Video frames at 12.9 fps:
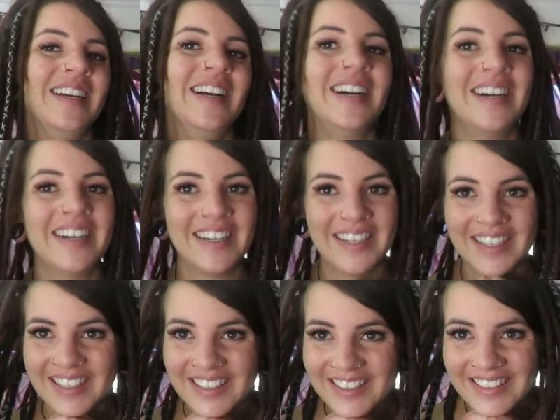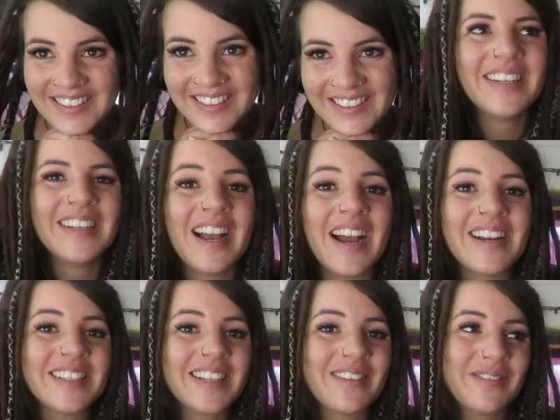I
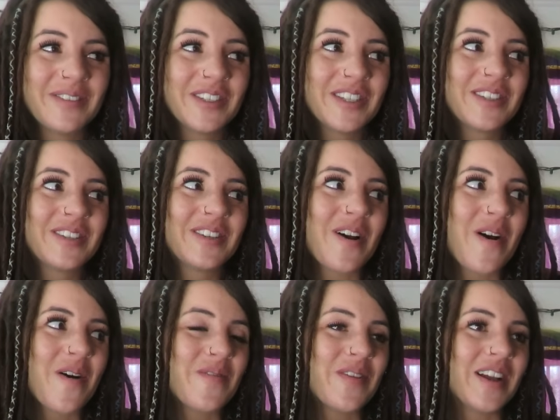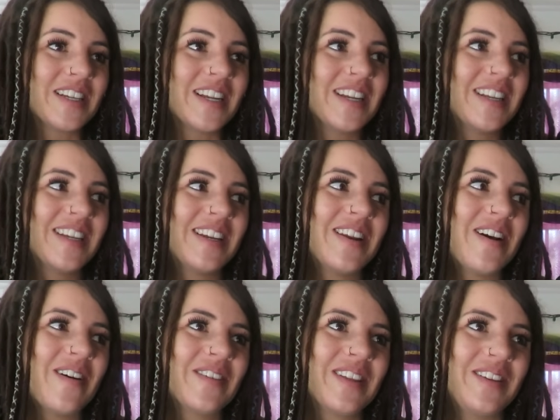just love him so much. I didn't
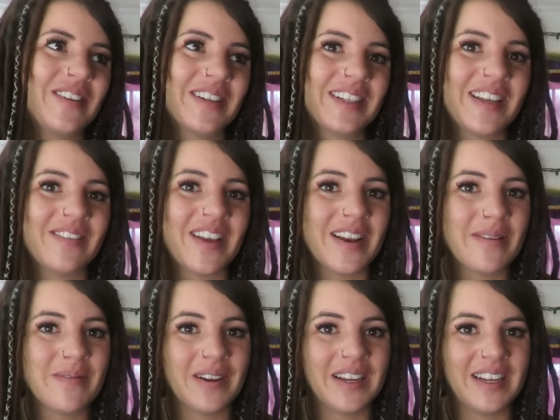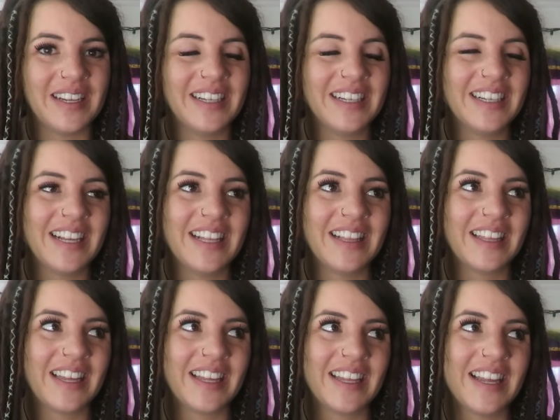know that you could love anybody.
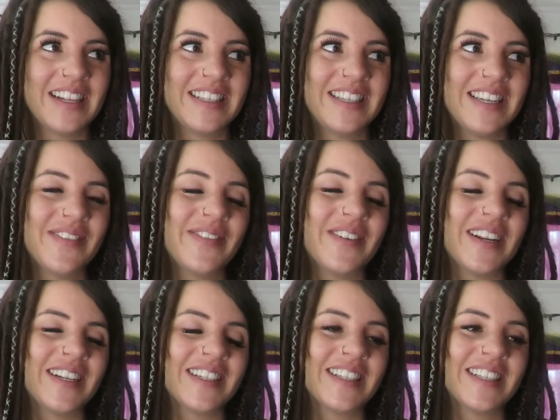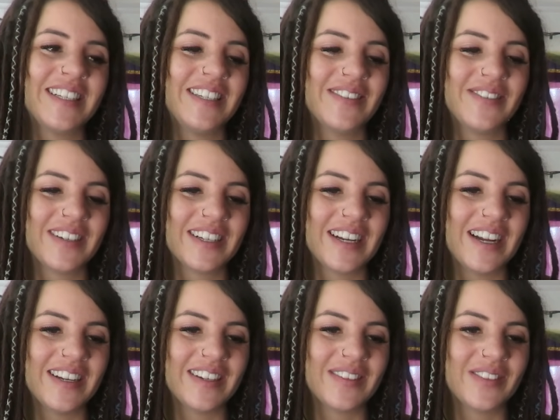Like, it's different. It's a different
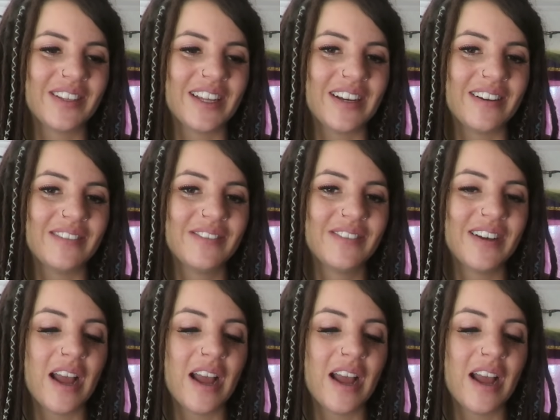kind of love.